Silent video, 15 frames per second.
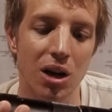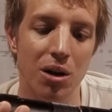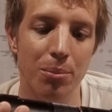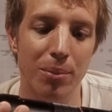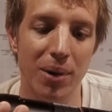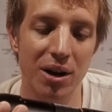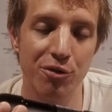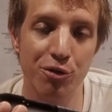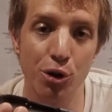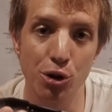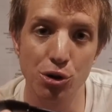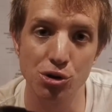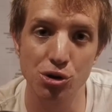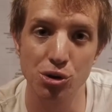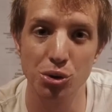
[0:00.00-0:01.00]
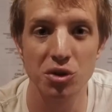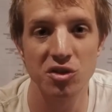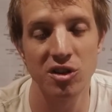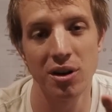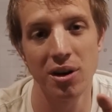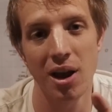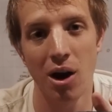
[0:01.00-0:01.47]
my photo
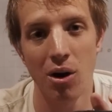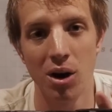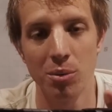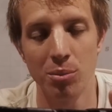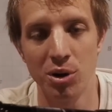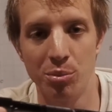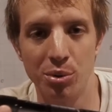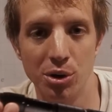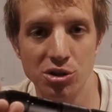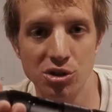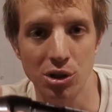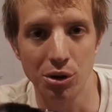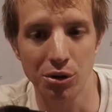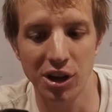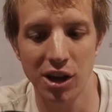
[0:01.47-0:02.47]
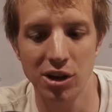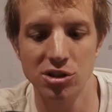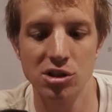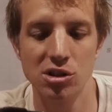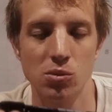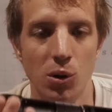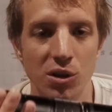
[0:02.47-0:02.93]
shoots, and how I approach the
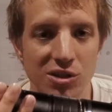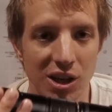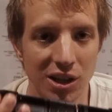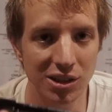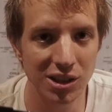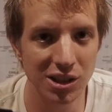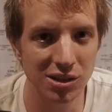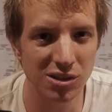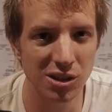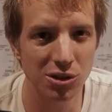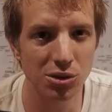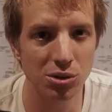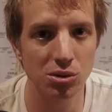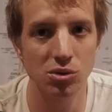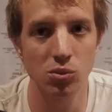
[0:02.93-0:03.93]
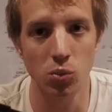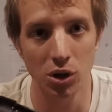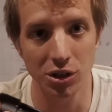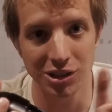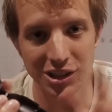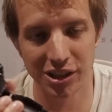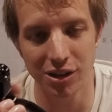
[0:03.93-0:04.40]
locations, what techniques I use,
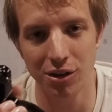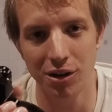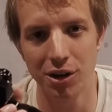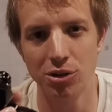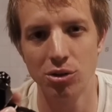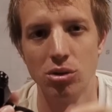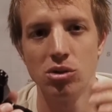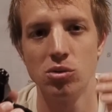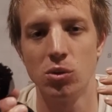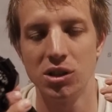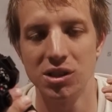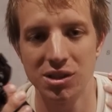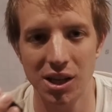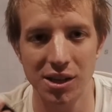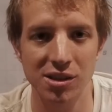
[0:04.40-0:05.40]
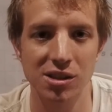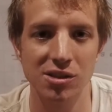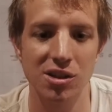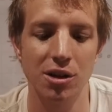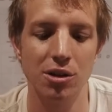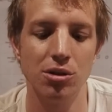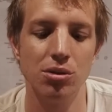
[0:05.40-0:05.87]
what gear I use, what
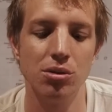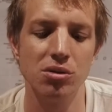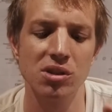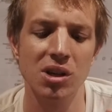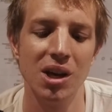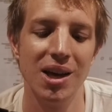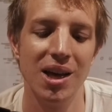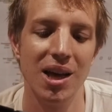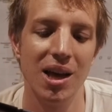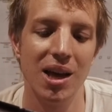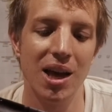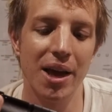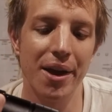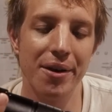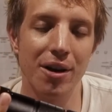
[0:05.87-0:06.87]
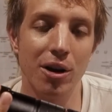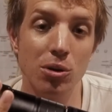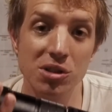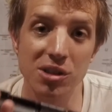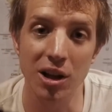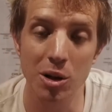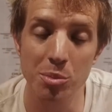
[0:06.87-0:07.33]
settings I use. And I
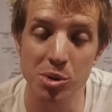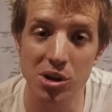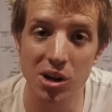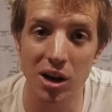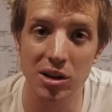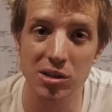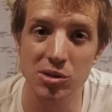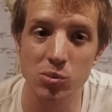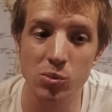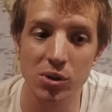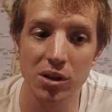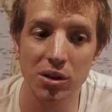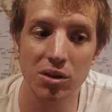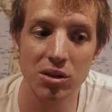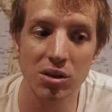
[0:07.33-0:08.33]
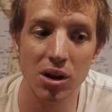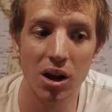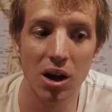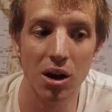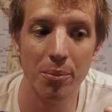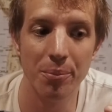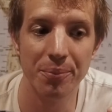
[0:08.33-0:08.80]
also help you guys with,
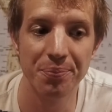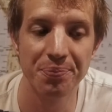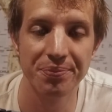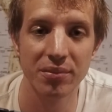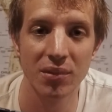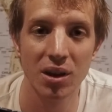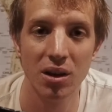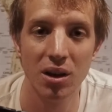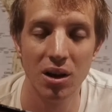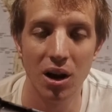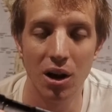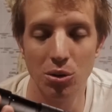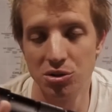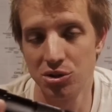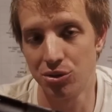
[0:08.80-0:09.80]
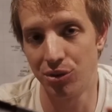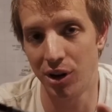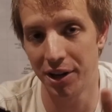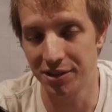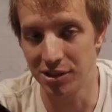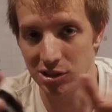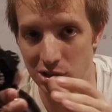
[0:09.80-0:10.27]
I also
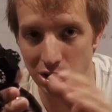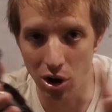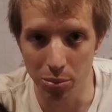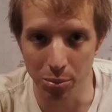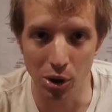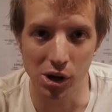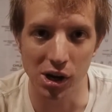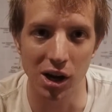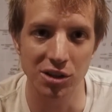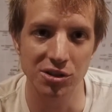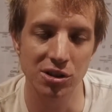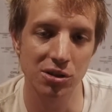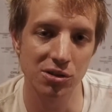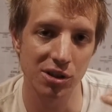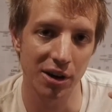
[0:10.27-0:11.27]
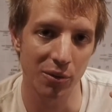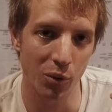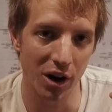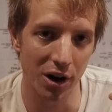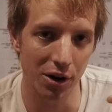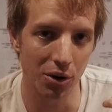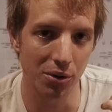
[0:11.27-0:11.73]
write these long blog articles
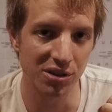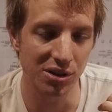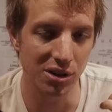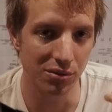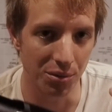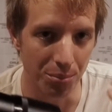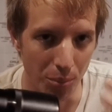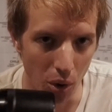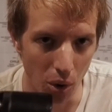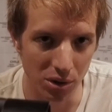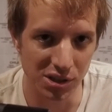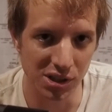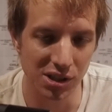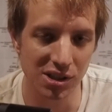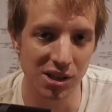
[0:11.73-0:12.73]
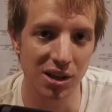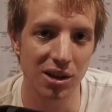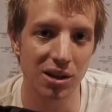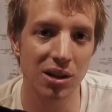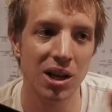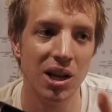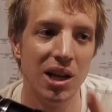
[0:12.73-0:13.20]
where I go into even more
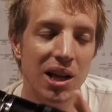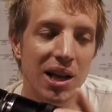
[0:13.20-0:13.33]
detail.